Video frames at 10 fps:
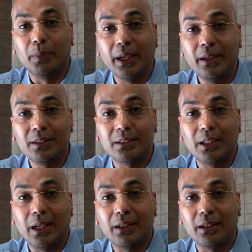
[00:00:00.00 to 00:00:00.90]
brains
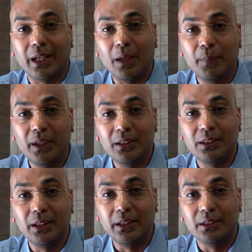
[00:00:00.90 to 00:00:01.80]
that diabetes
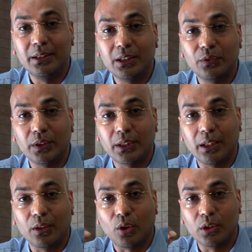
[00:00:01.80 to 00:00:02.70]
is a disease which
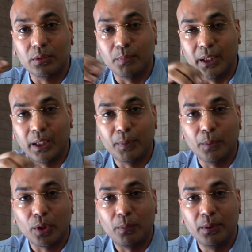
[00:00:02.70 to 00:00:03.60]
can cause
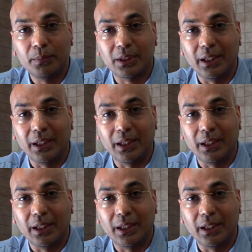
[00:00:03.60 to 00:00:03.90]
multiple problems,